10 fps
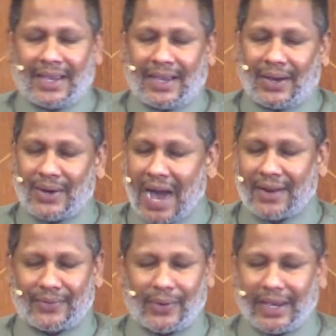O God
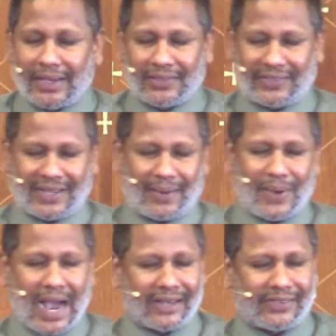of grace, uh, we
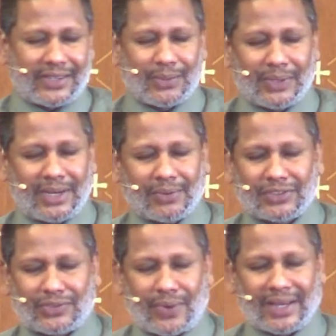ask that you would give us
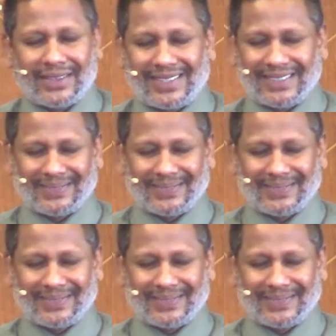strength,